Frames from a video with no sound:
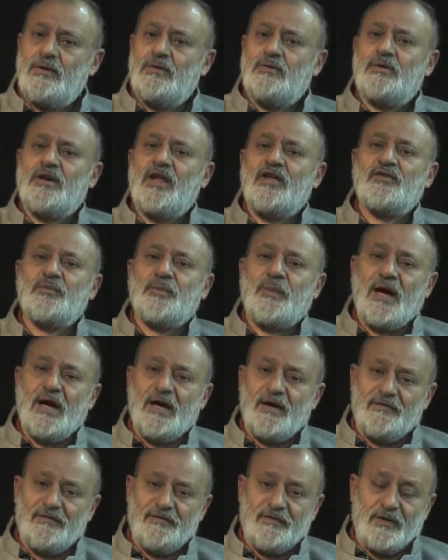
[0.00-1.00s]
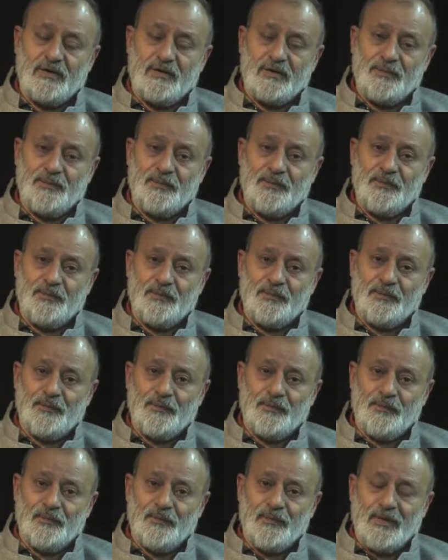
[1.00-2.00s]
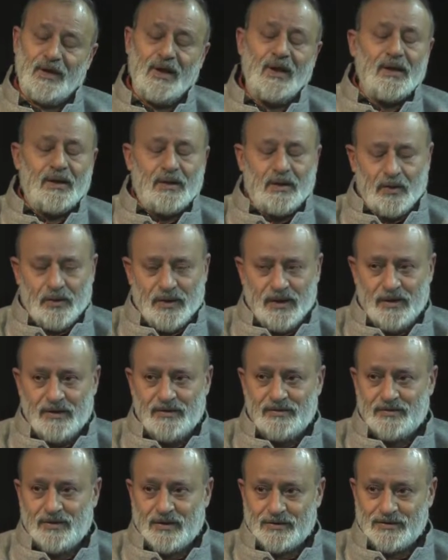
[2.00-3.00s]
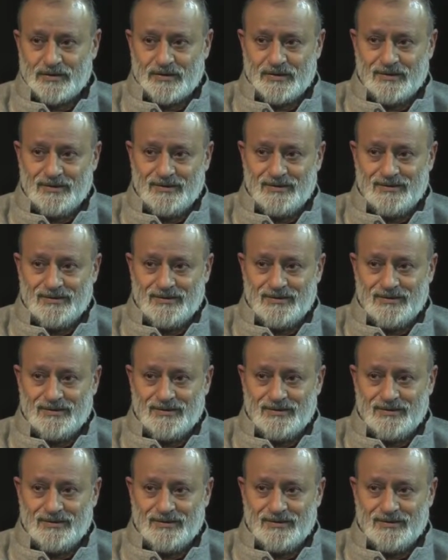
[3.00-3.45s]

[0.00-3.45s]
could aspire for. Now, here is Dr.